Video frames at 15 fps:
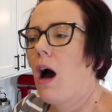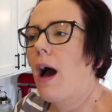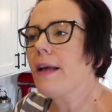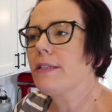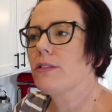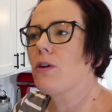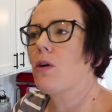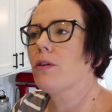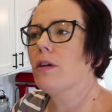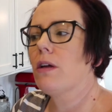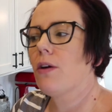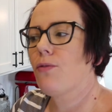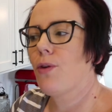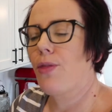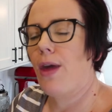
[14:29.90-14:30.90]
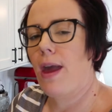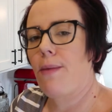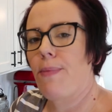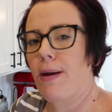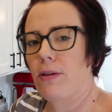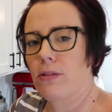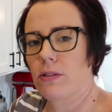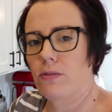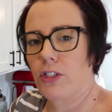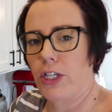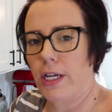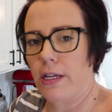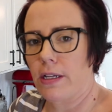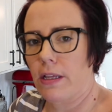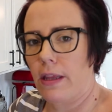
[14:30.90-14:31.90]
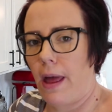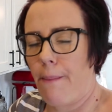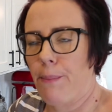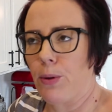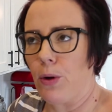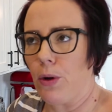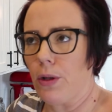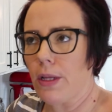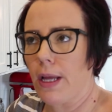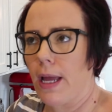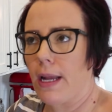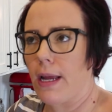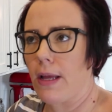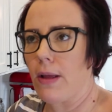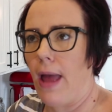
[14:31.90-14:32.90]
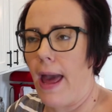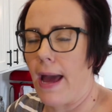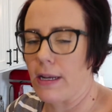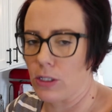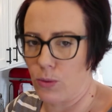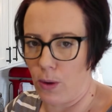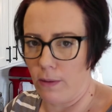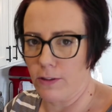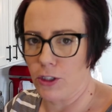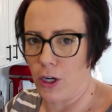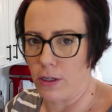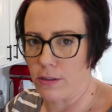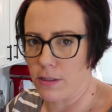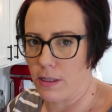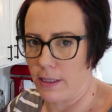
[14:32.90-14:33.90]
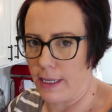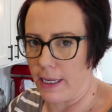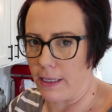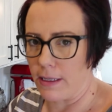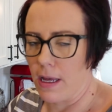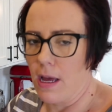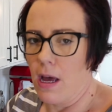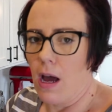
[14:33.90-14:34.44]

I started off with 8 pounds of chicken in that bowl, and I had 12 jars clean.